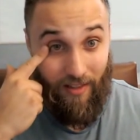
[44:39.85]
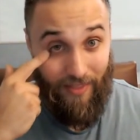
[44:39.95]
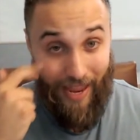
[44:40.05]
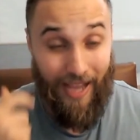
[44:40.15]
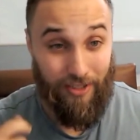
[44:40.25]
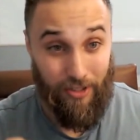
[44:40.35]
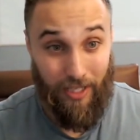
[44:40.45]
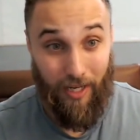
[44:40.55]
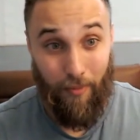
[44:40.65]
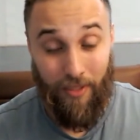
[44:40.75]
The answer is
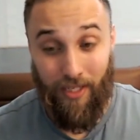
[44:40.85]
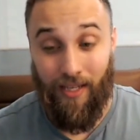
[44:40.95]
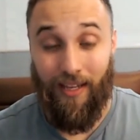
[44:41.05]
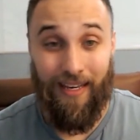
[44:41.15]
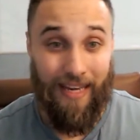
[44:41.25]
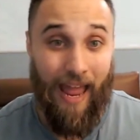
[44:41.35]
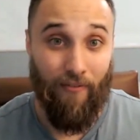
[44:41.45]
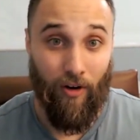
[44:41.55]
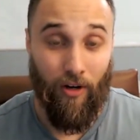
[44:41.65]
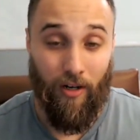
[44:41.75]
going to be
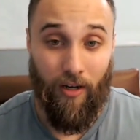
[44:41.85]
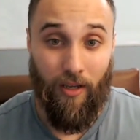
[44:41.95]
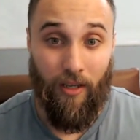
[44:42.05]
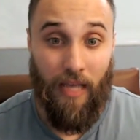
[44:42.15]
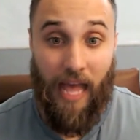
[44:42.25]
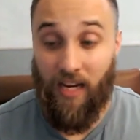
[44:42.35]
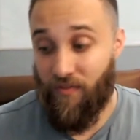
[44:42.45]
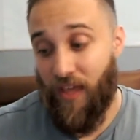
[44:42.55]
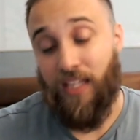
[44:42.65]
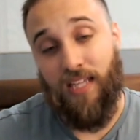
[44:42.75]
never. And if
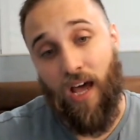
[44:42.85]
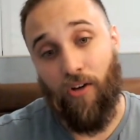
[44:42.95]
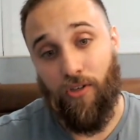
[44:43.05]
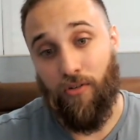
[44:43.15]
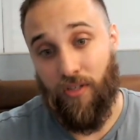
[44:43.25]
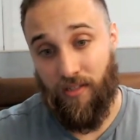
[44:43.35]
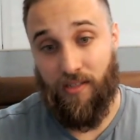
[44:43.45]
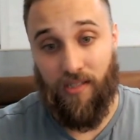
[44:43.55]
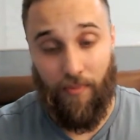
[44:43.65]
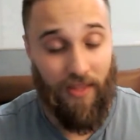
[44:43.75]
they tell you, because this
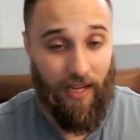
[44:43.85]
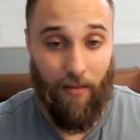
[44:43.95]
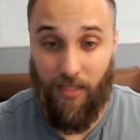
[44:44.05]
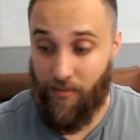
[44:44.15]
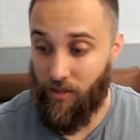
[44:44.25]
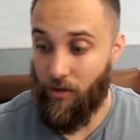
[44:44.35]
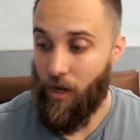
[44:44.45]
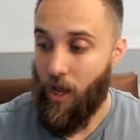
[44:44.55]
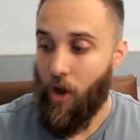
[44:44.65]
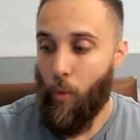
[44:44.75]
is something that comes up too,
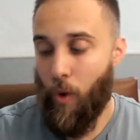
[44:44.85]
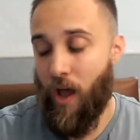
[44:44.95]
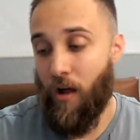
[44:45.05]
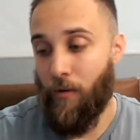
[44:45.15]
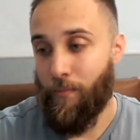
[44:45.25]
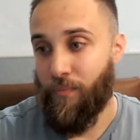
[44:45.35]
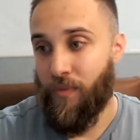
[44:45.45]
well,